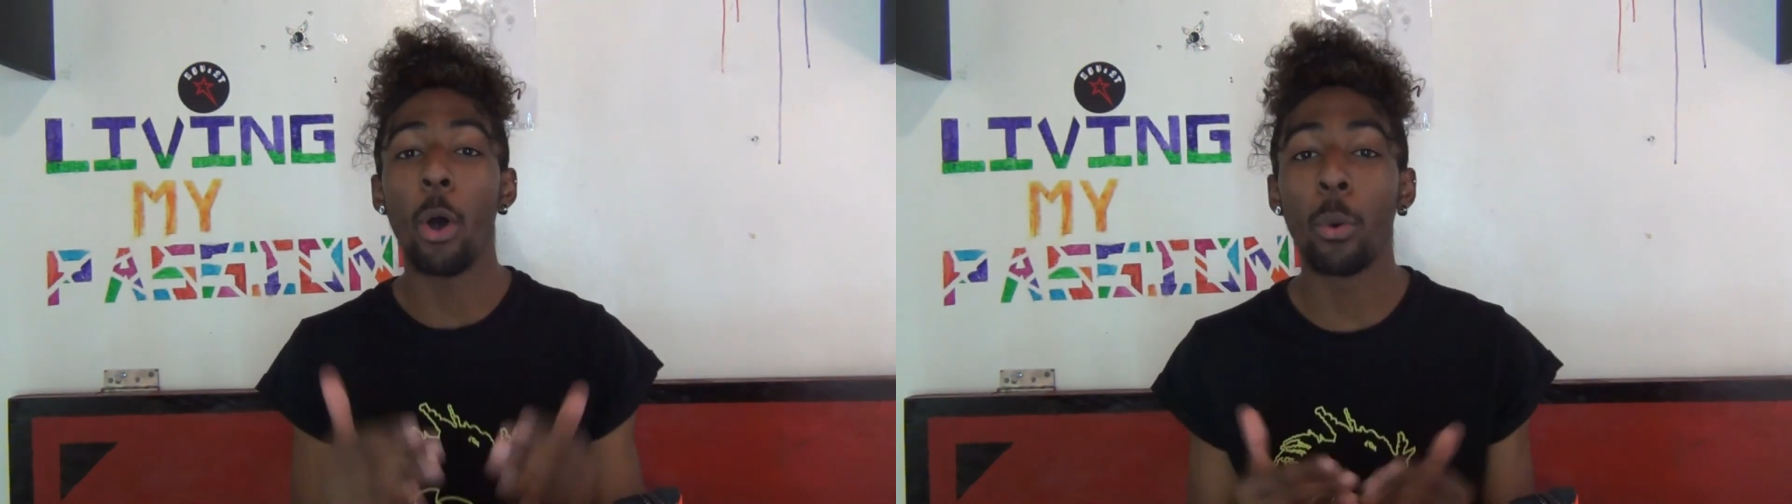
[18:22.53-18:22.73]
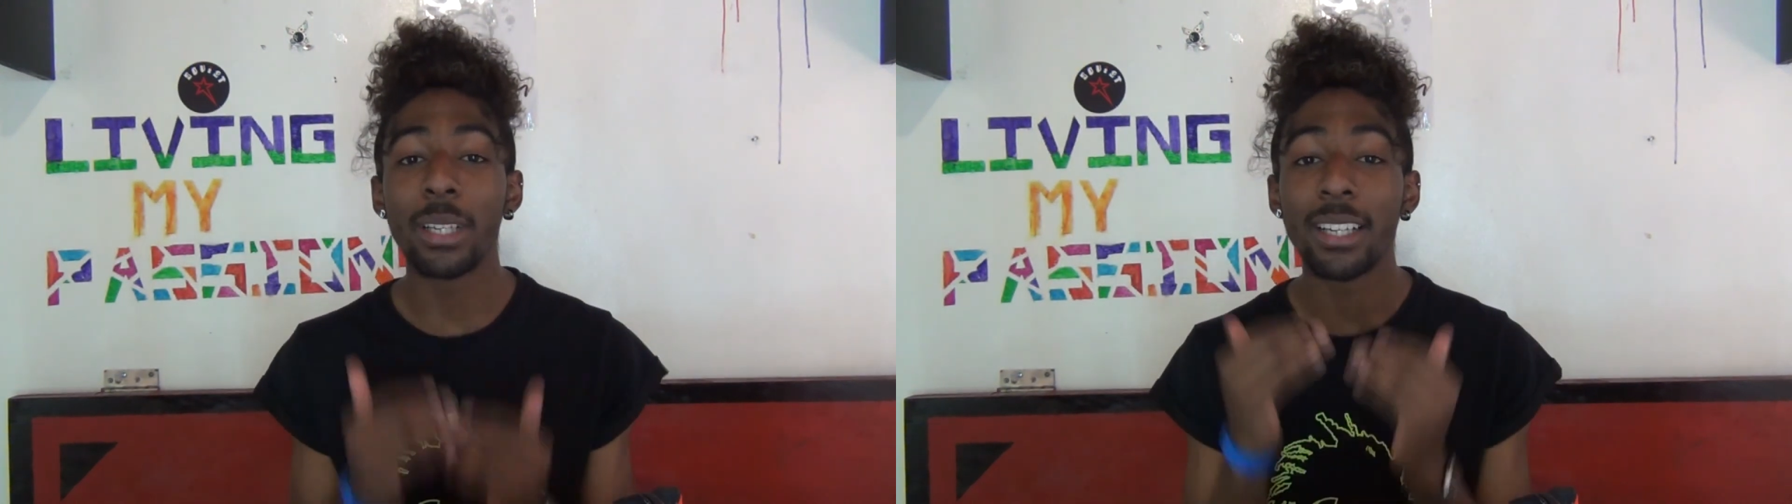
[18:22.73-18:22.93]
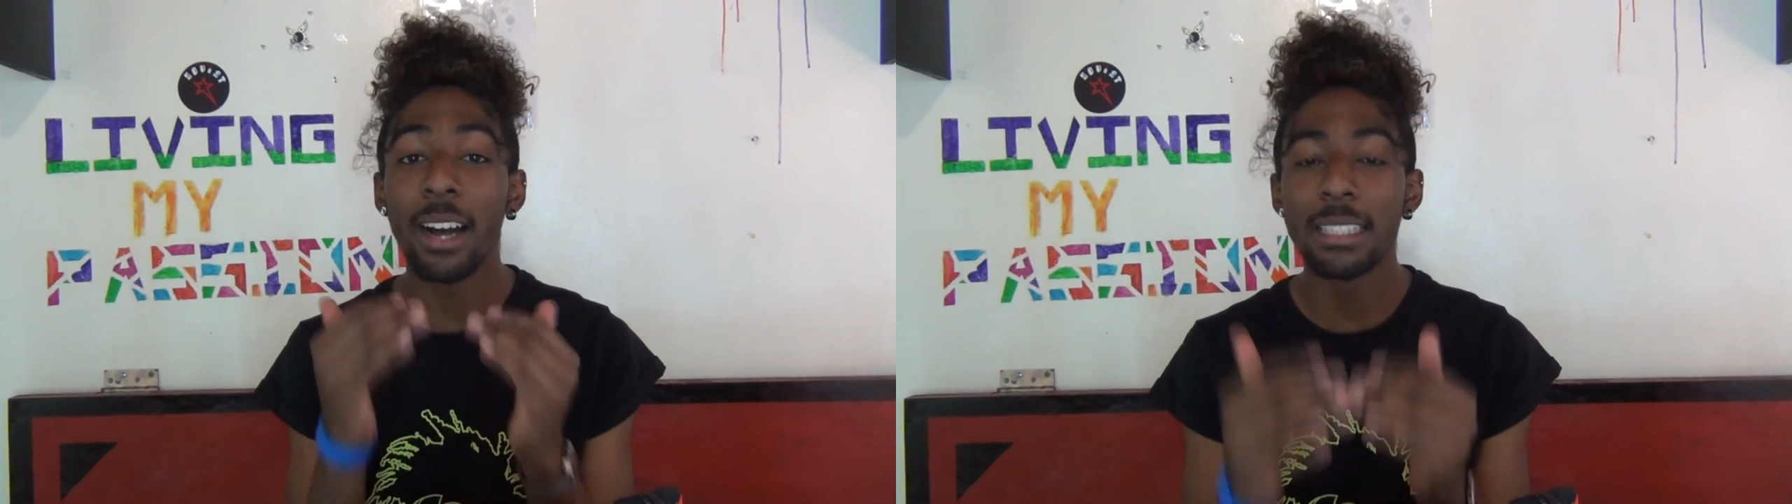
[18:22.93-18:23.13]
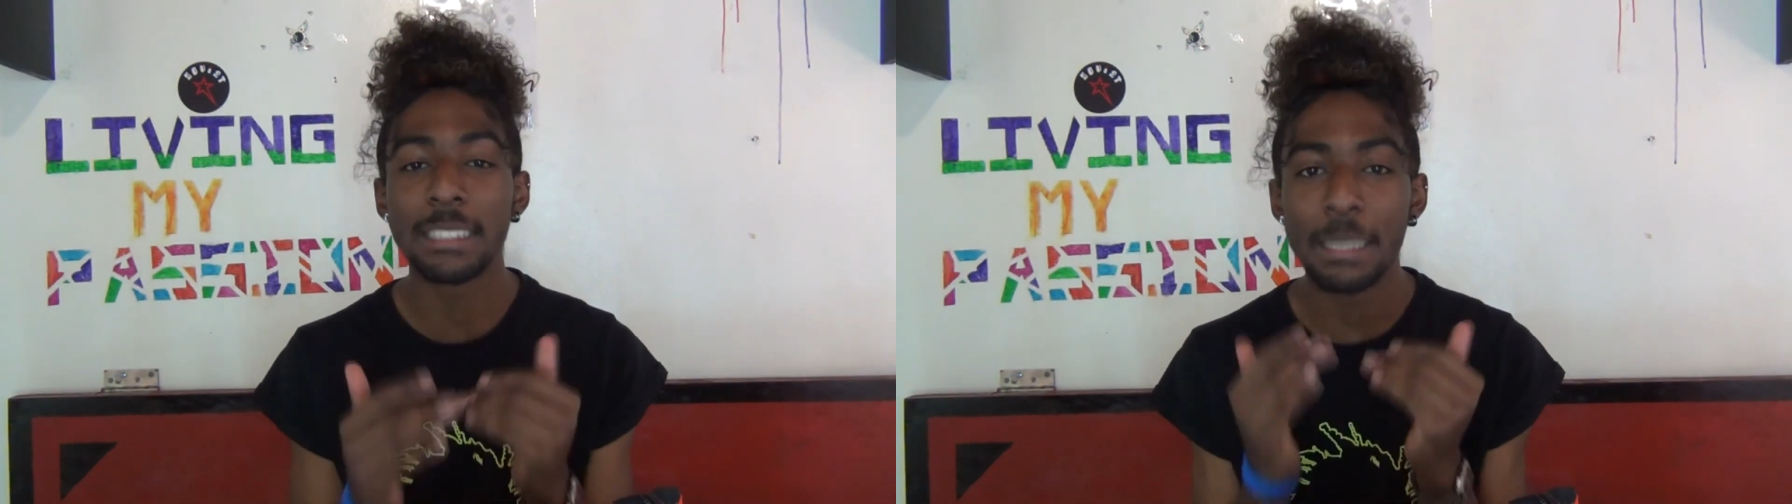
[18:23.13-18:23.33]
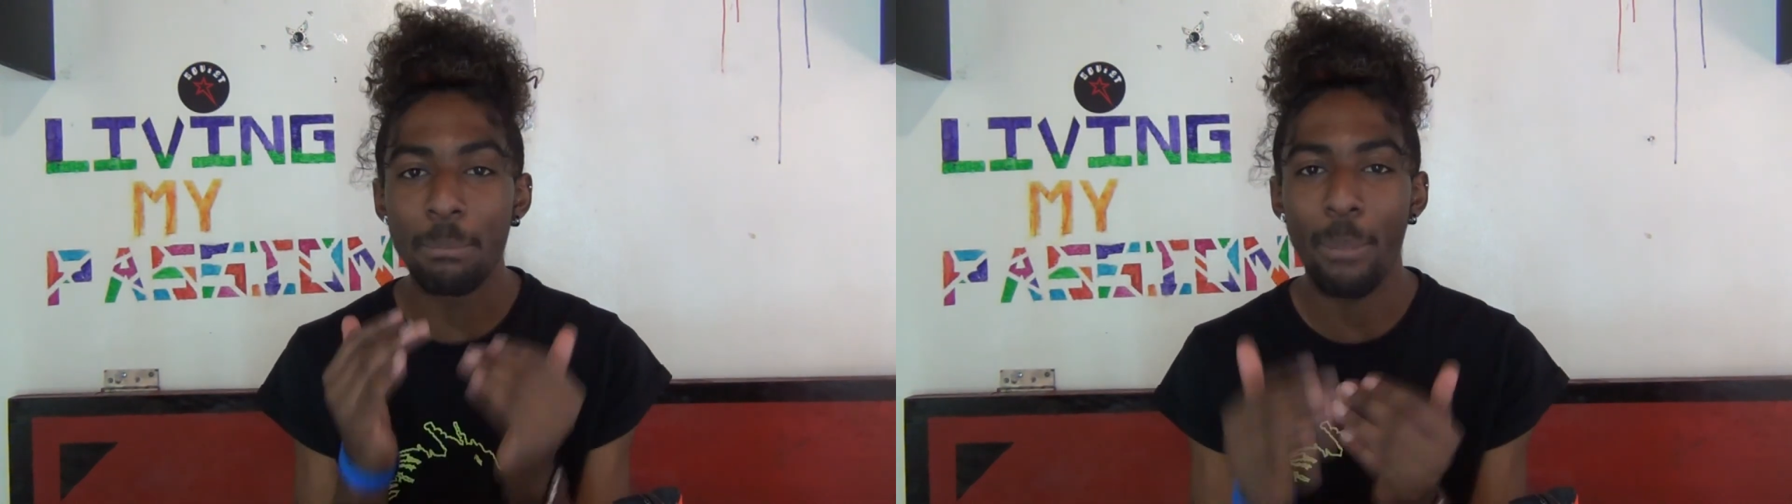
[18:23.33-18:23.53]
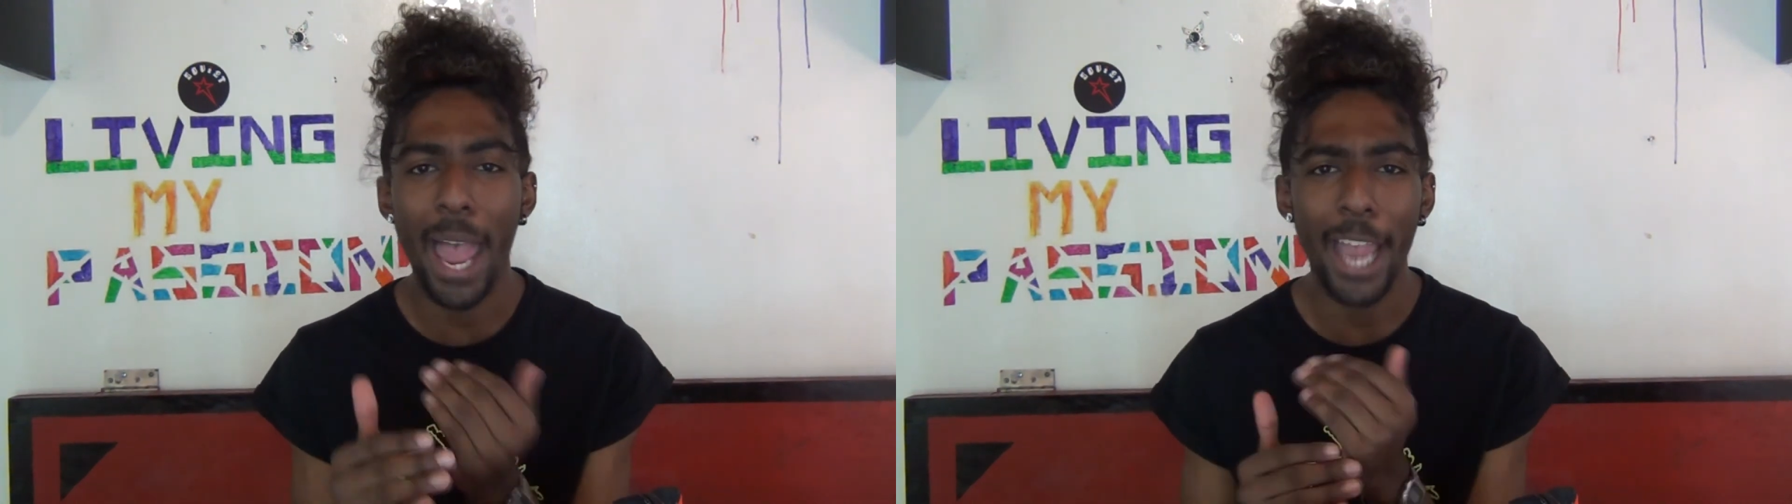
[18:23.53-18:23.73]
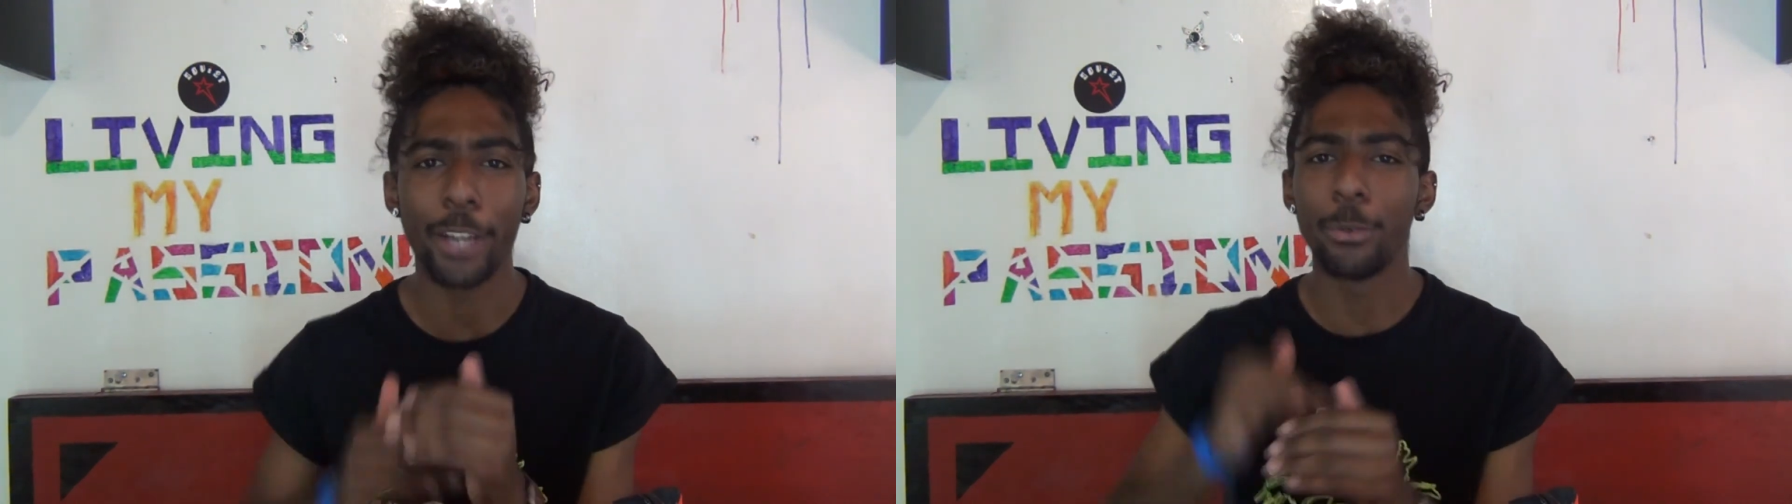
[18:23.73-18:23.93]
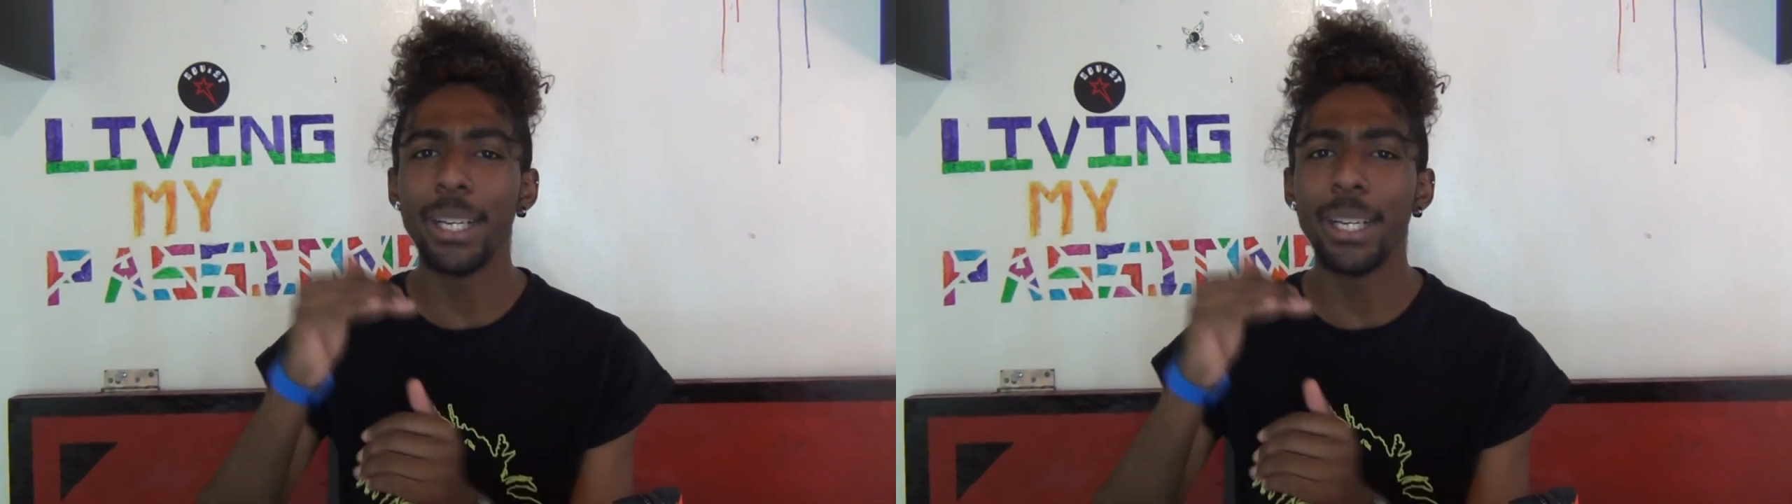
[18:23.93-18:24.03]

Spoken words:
own custom bag,